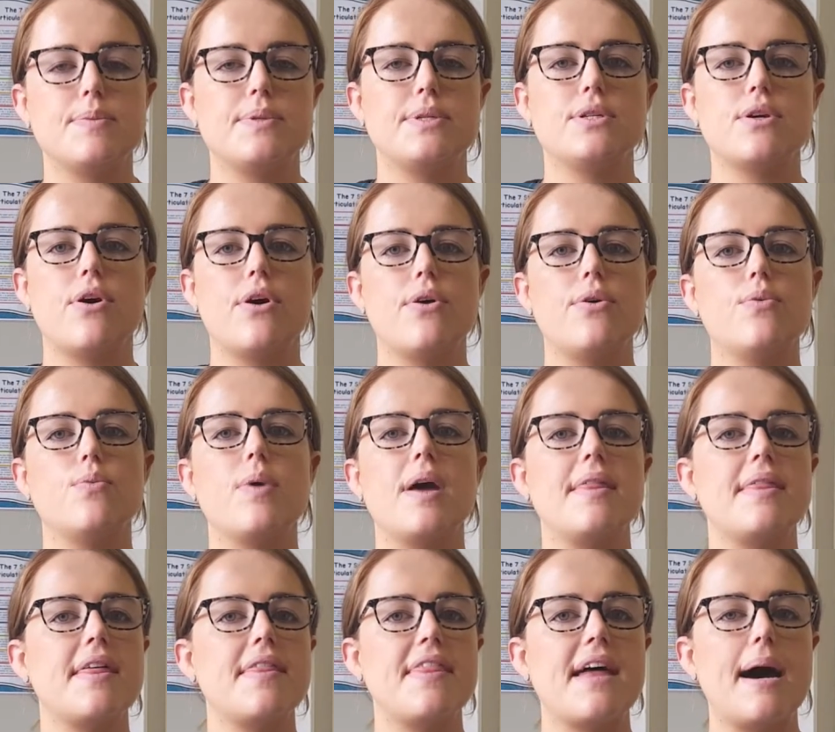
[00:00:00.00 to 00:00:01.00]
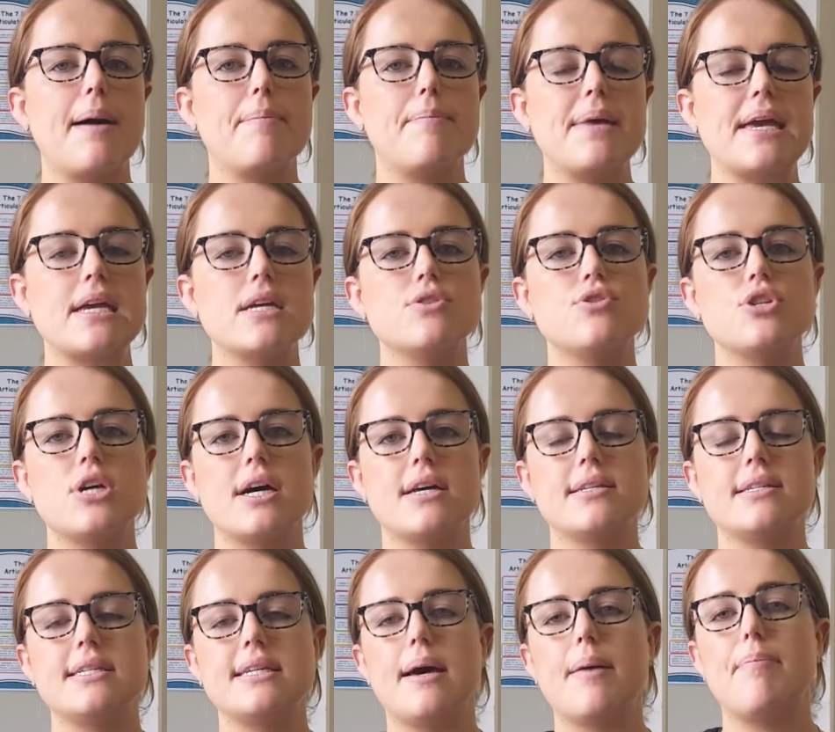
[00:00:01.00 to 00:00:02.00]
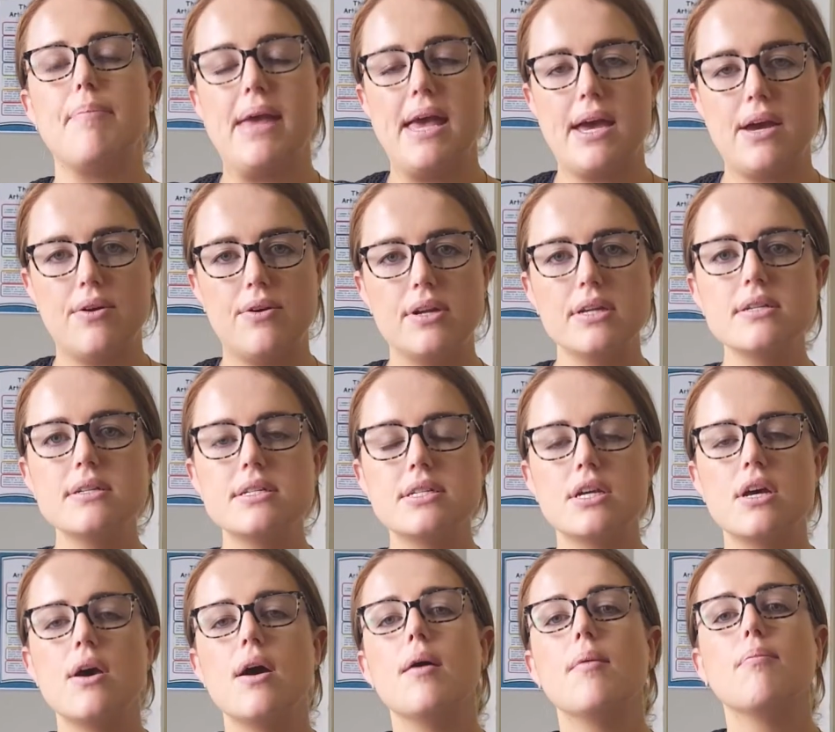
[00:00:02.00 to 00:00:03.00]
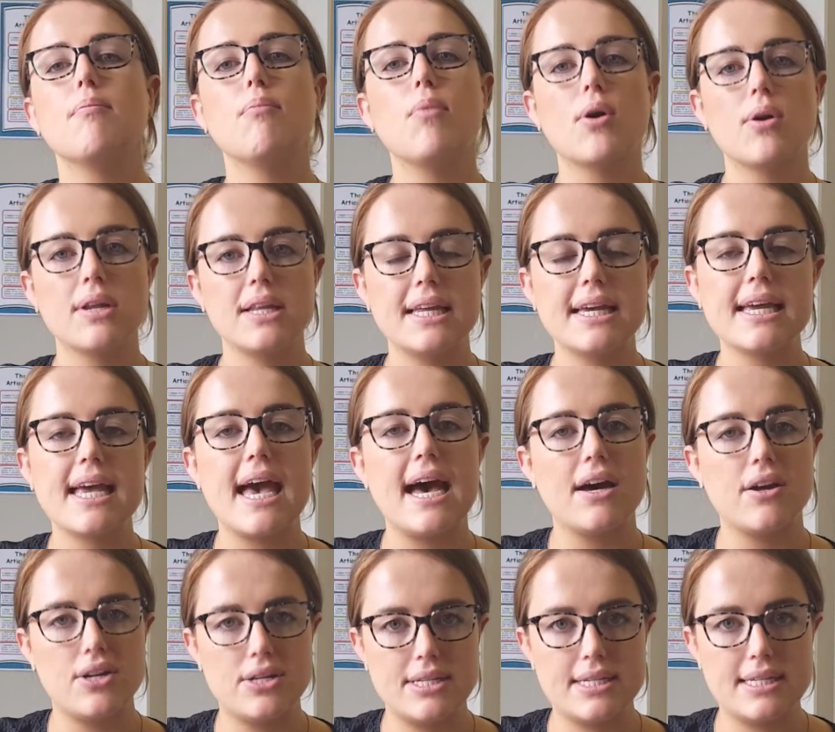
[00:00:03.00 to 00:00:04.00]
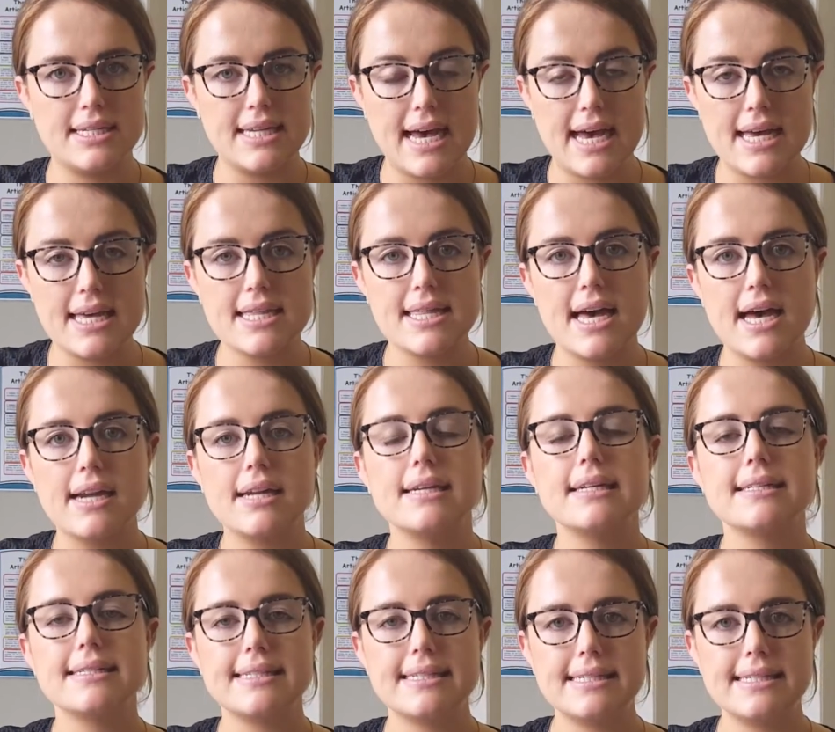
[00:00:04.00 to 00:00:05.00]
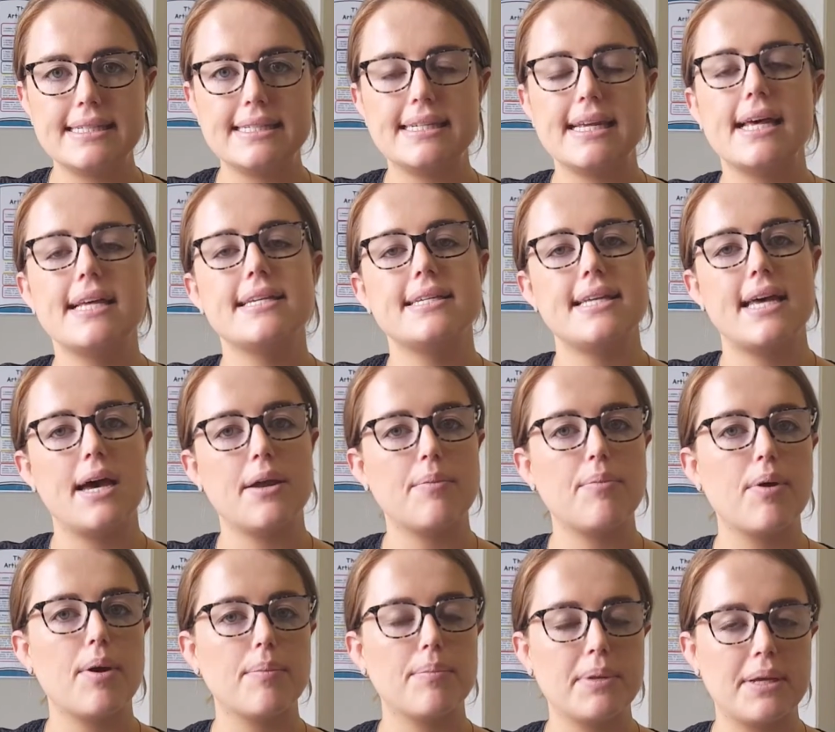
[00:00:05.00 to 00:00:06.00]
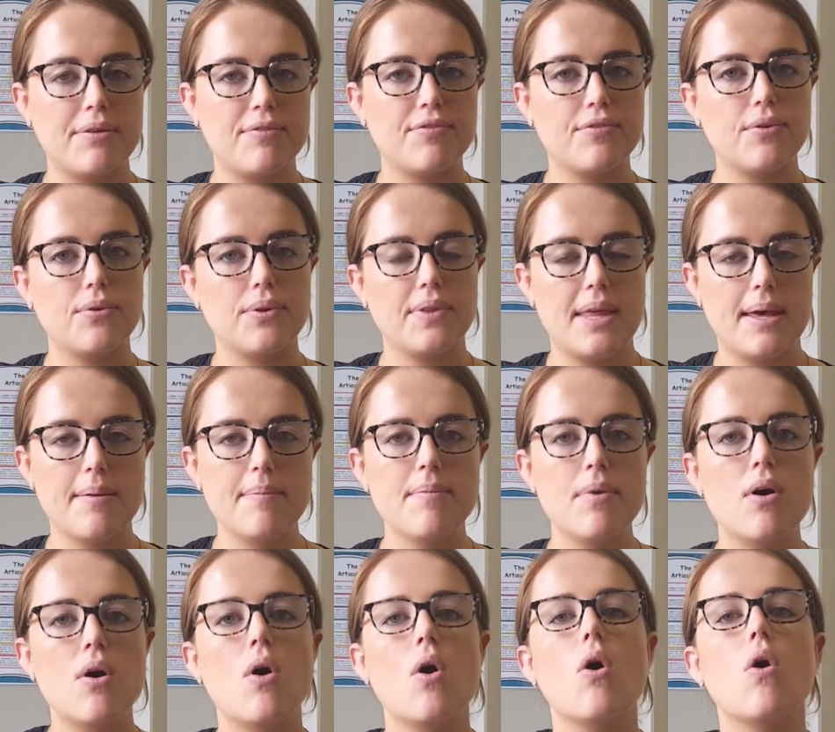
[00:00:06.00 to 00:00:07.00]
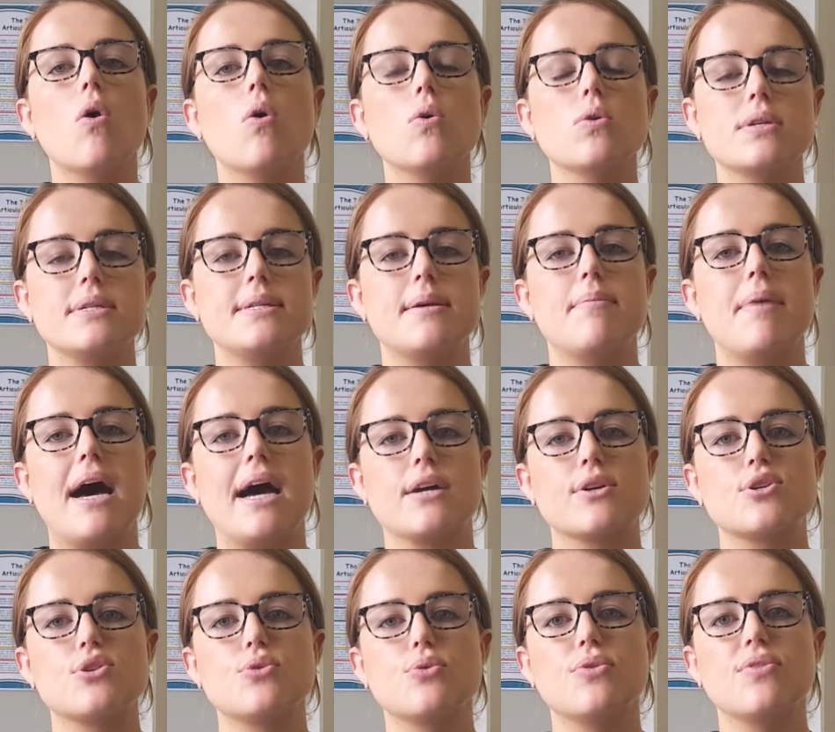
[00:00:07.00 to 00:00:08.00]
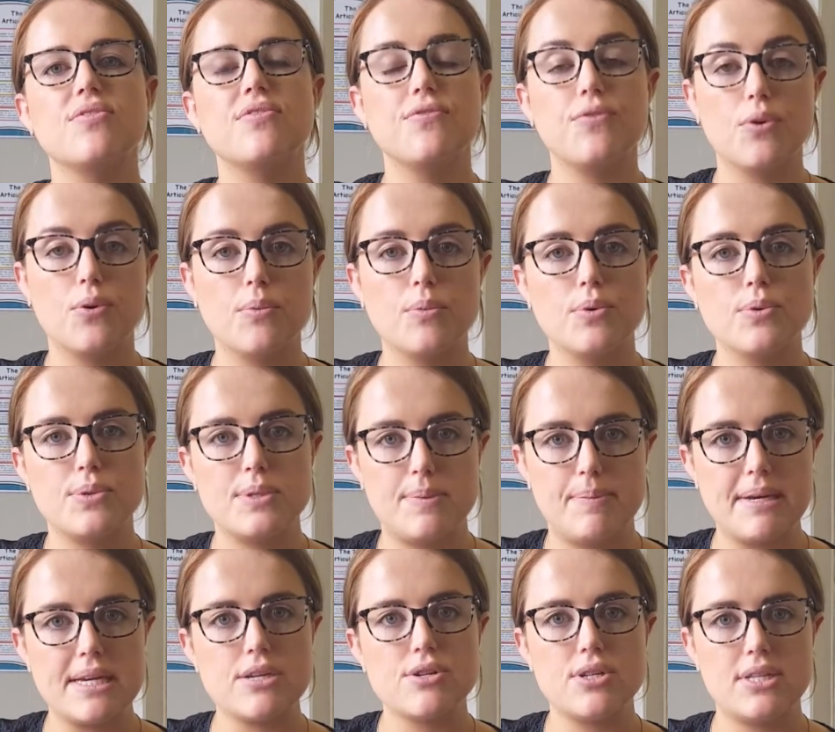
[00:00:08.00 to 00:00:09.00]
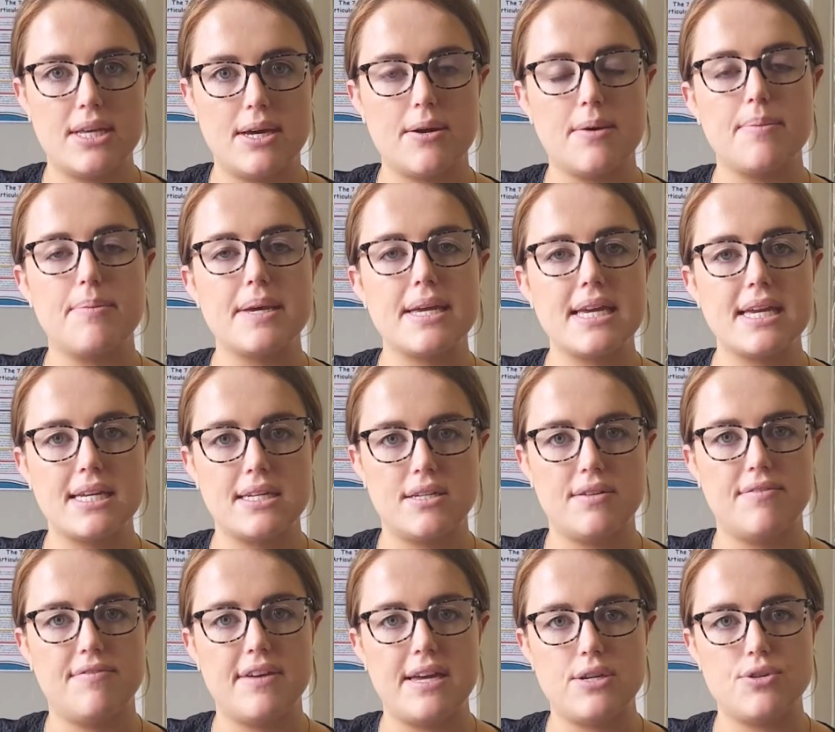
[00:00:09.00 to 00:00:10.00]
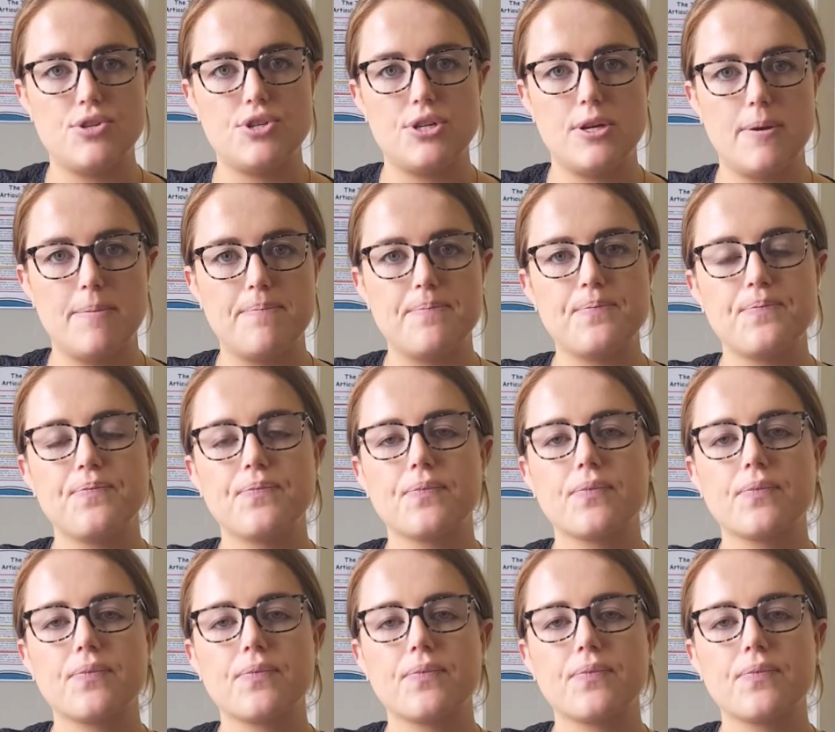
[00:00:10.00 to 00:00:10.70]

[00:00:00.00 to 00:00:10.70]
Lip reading: So whether that be just a parent modelling how to say that sound properly for them, or some actual formal speech therapy intervention.